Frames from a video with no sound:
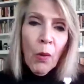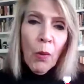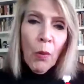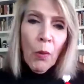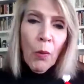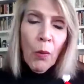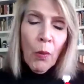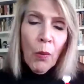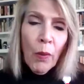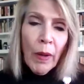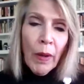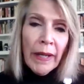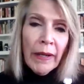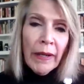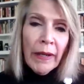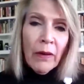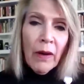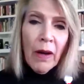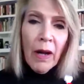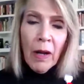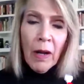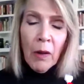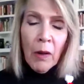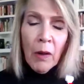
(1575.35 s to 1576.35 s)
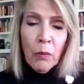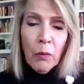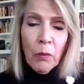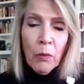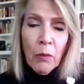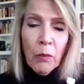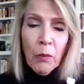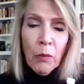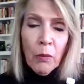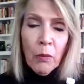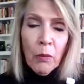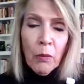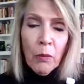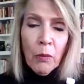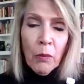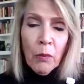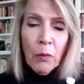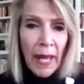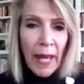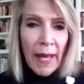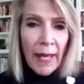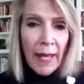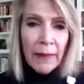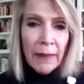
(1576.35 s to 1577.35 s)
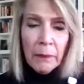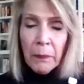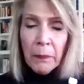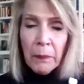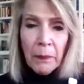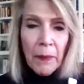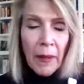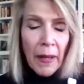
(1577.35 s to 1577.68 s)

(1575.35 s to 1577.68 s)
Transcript: where a woman who had